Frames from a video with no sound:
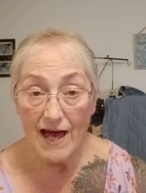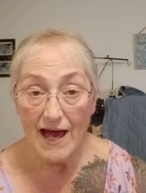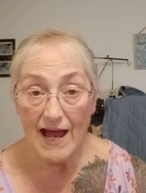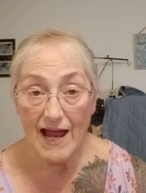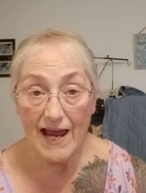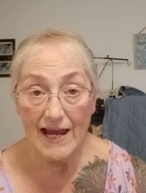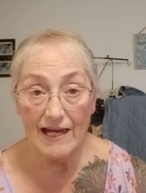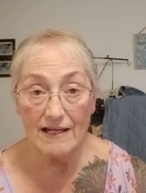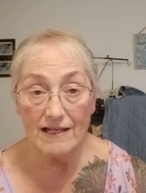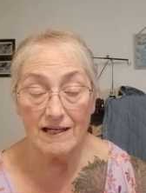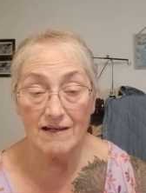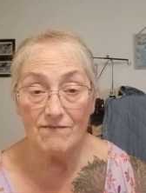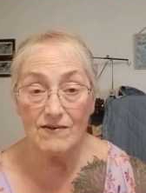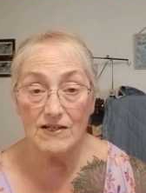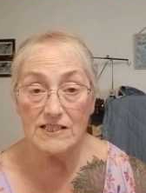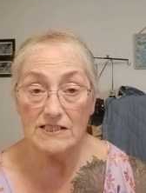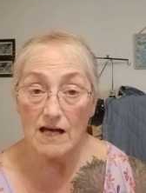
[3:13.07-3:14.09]
And if
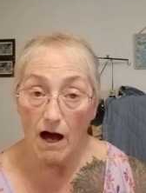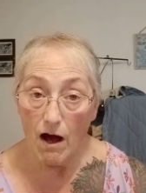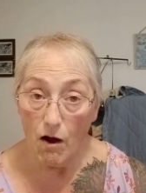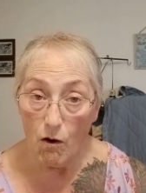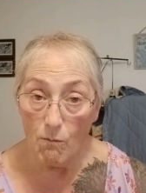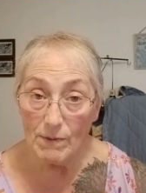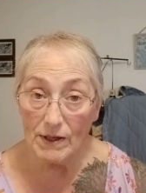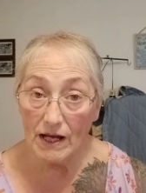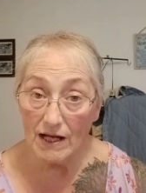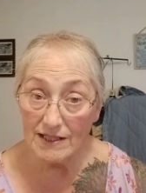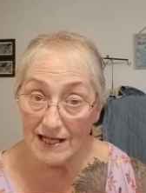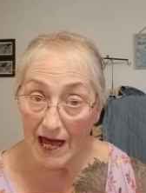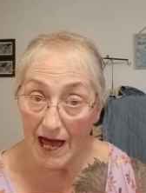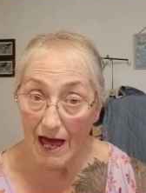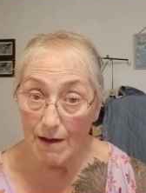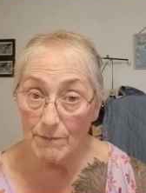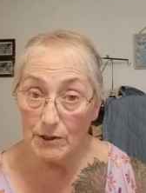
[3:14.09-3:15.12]
he's home and got
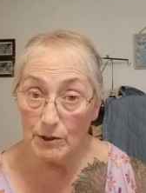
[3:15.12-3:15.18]
time,